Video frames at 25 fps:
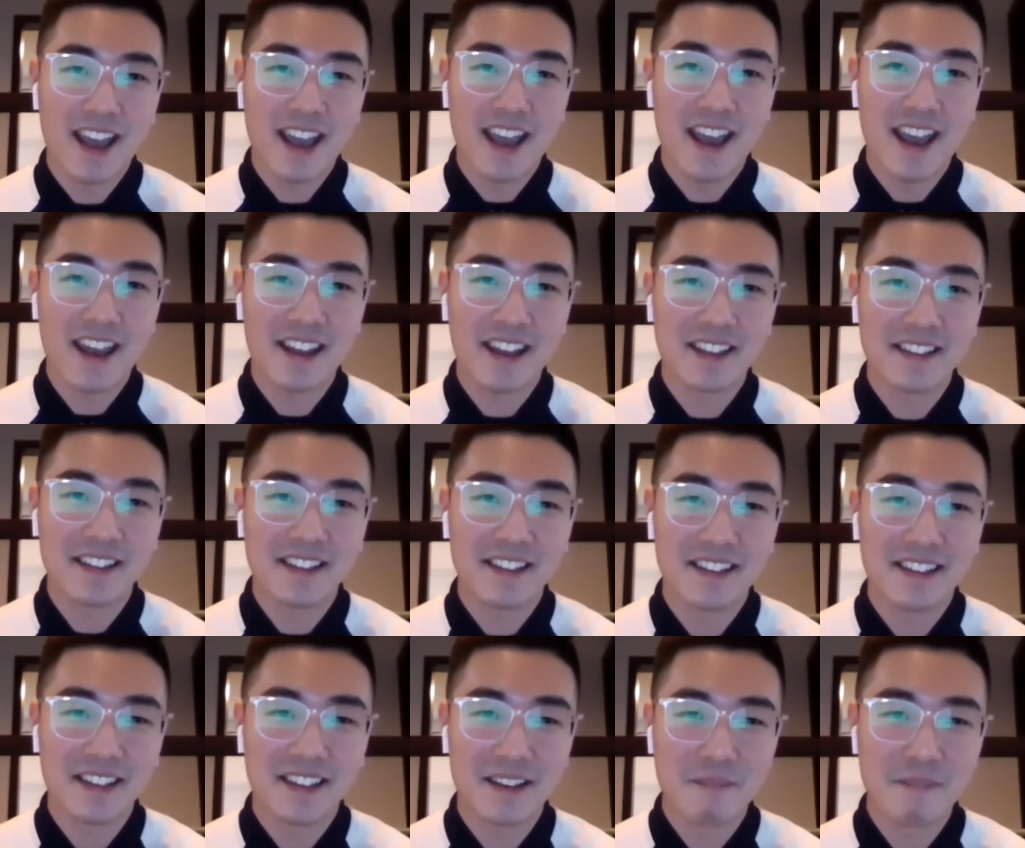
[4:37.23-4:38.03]

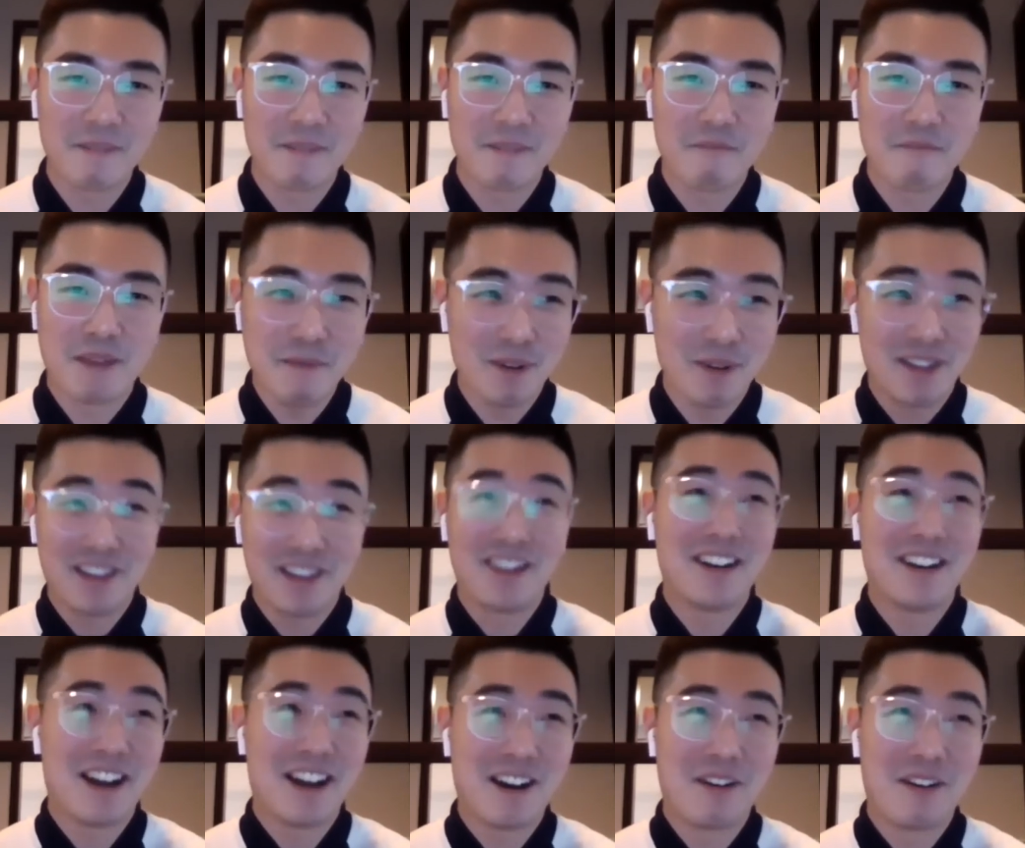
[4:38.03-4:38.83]
and the people
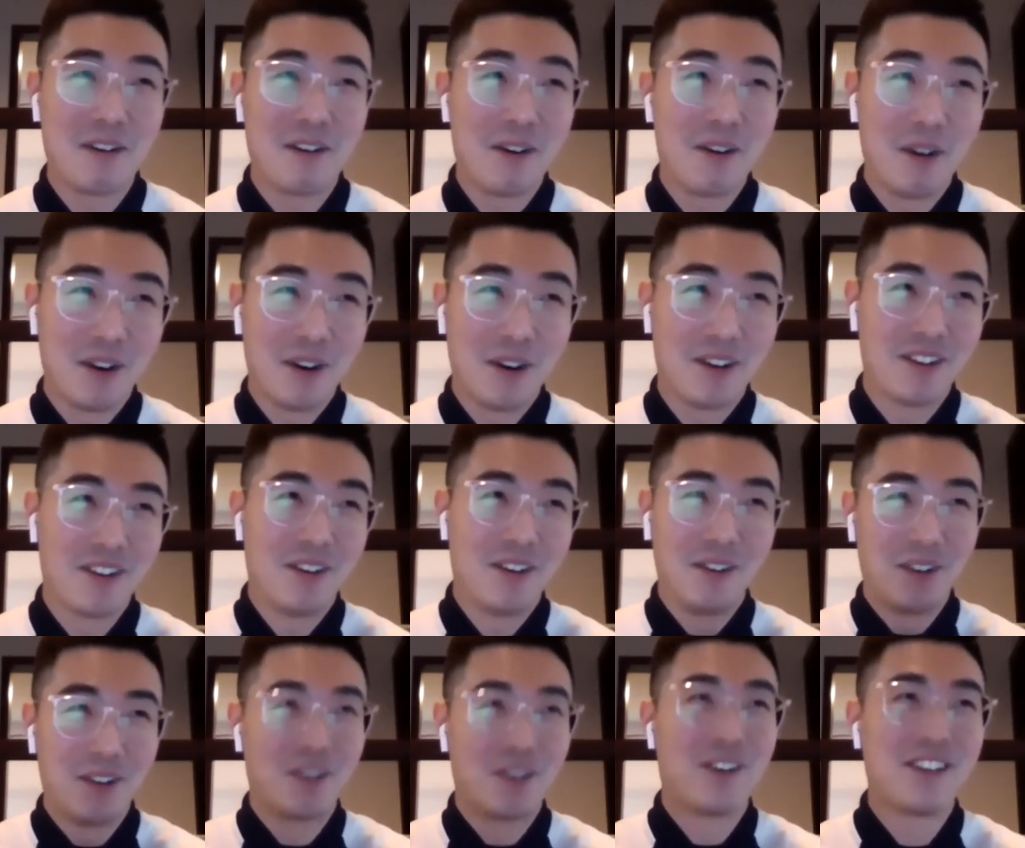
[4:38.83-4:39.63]
there are
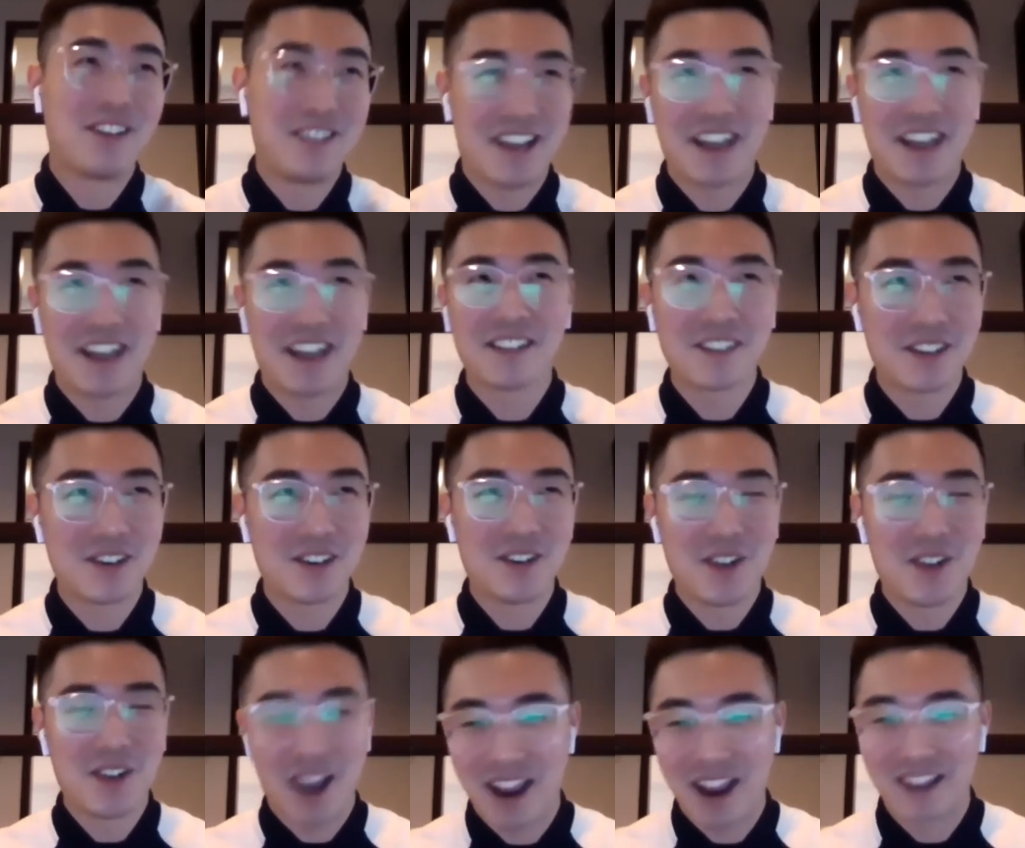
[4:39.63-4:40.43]
all
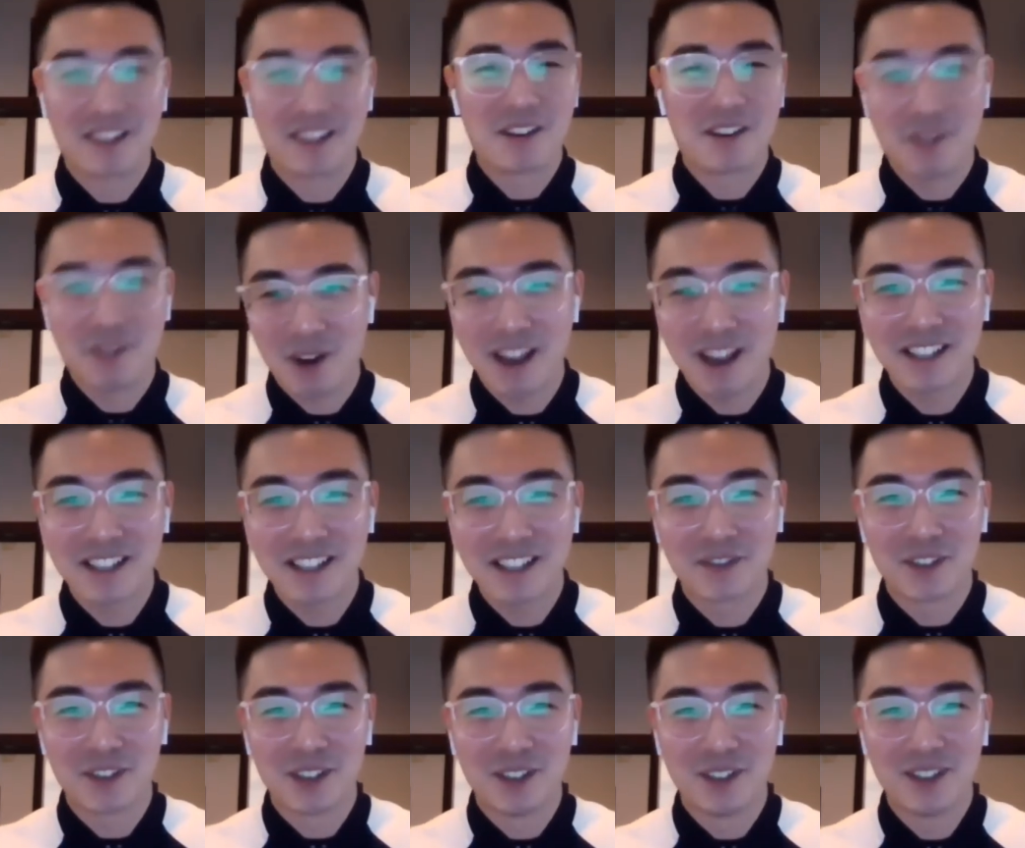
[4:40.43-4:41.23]
gentle and
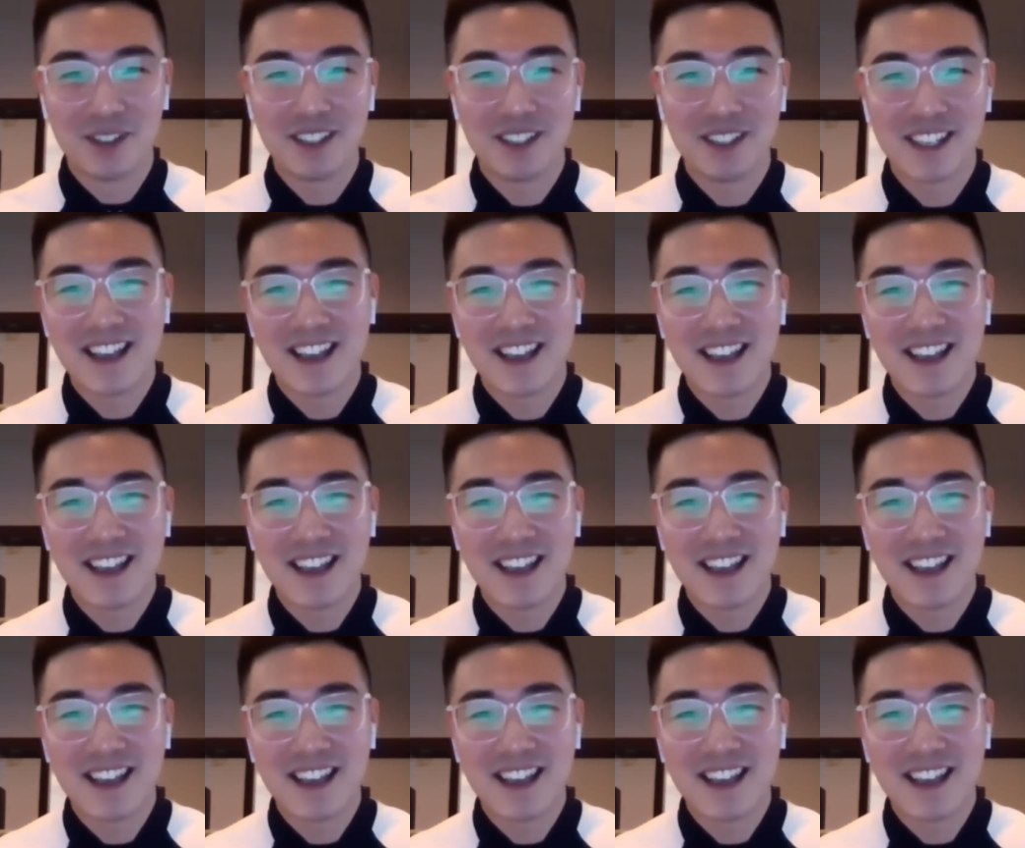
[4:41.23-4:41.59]
graceful,